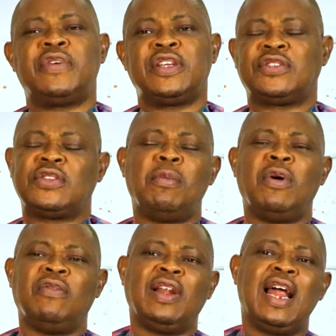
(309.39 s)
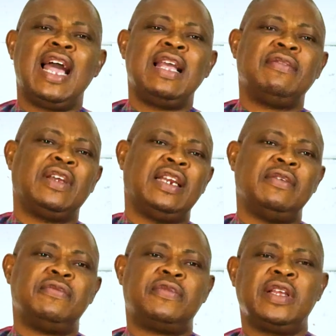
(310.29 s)
storm of life and
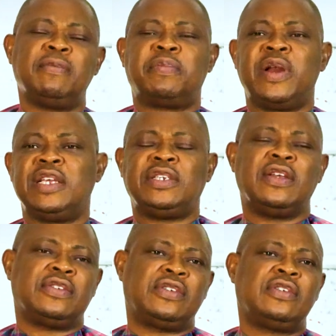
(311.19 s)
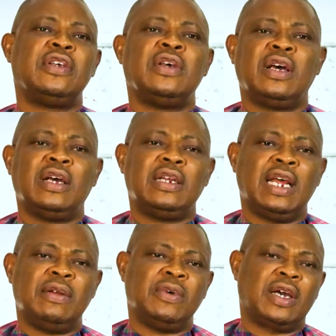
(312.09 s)
every pressures
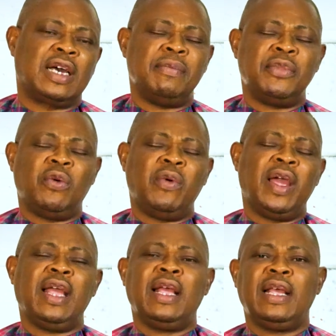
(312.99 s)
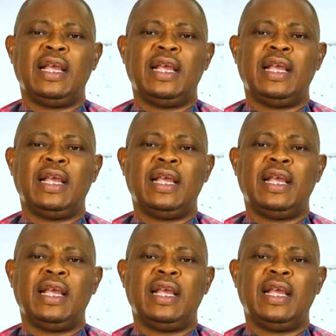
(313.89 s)
that will come your way.